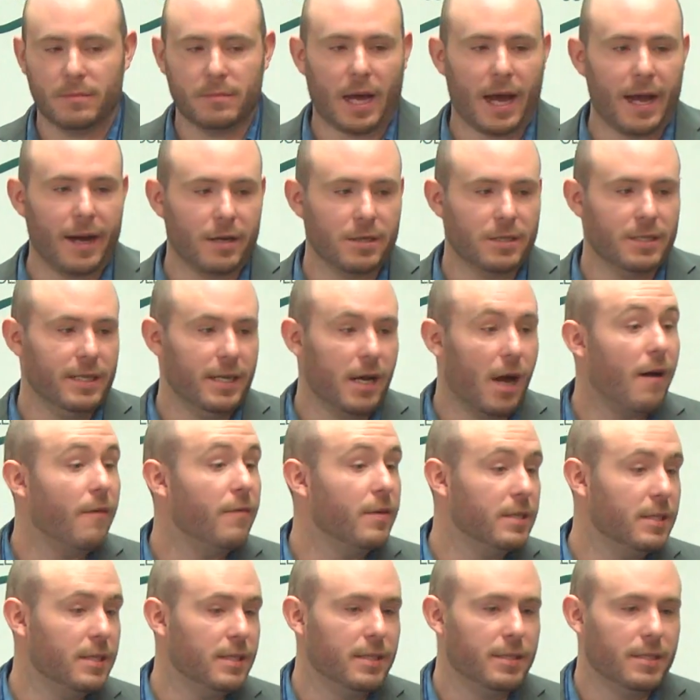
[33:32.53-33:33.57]
I R C
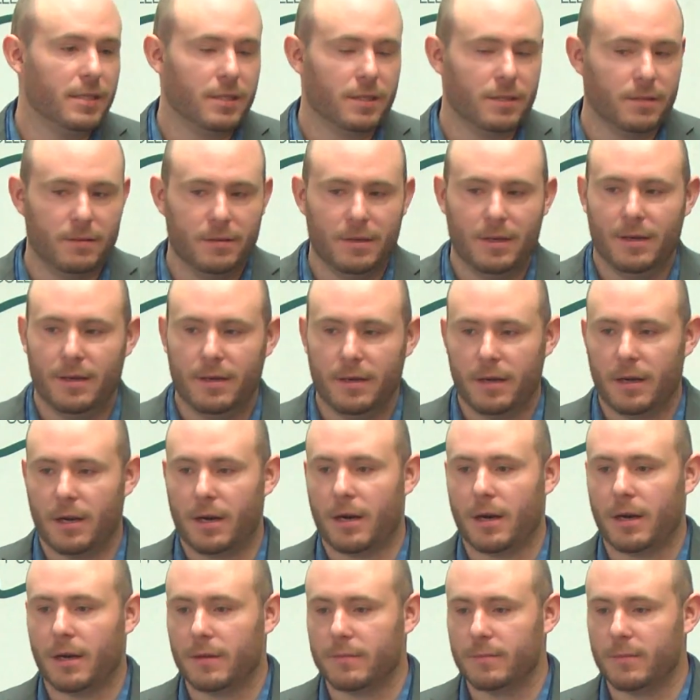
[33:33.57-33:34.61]
offices
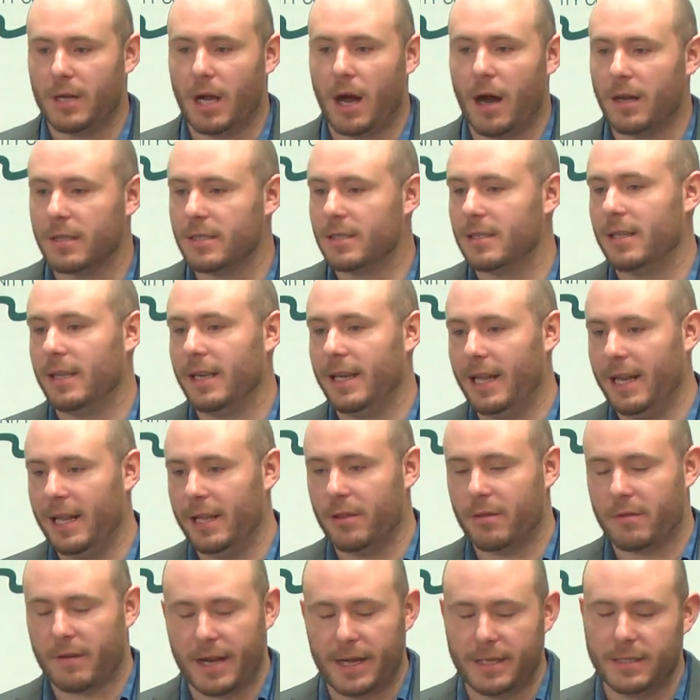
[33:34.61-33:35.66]
are constantly
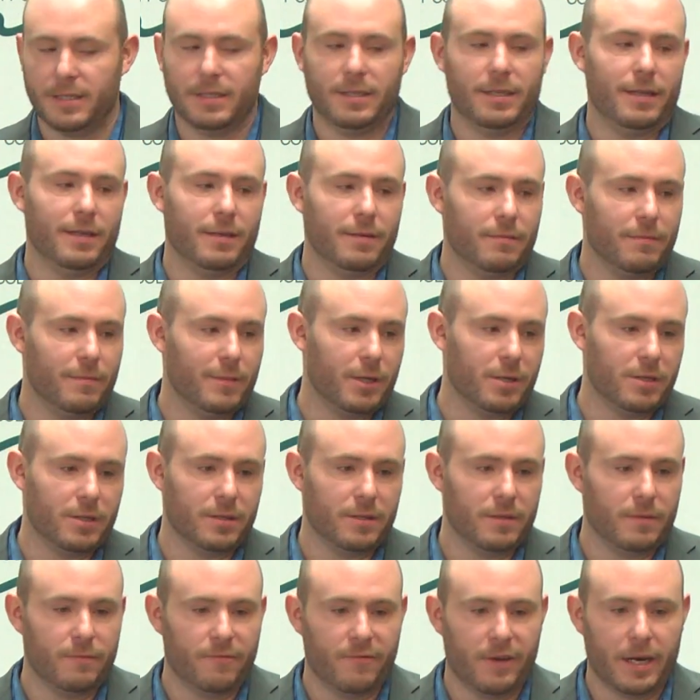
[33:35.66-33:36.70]
getting threats, and
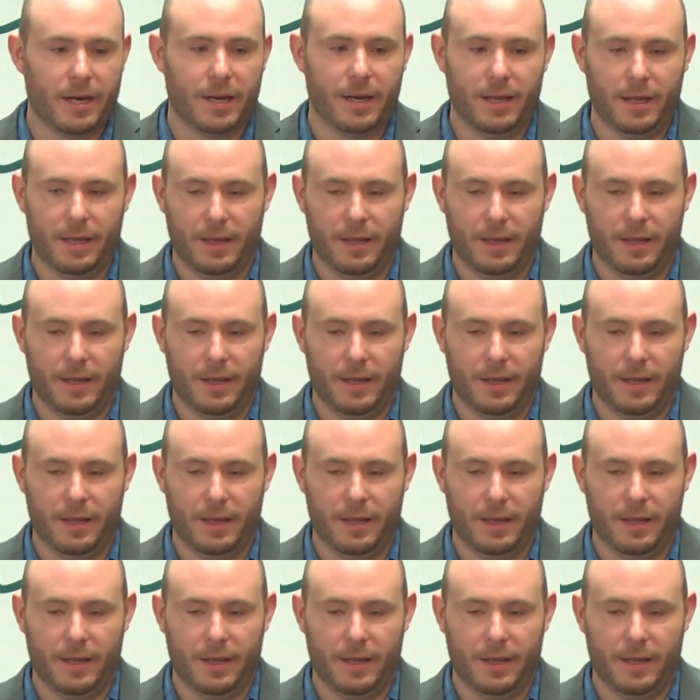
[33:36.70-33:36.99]
there's very,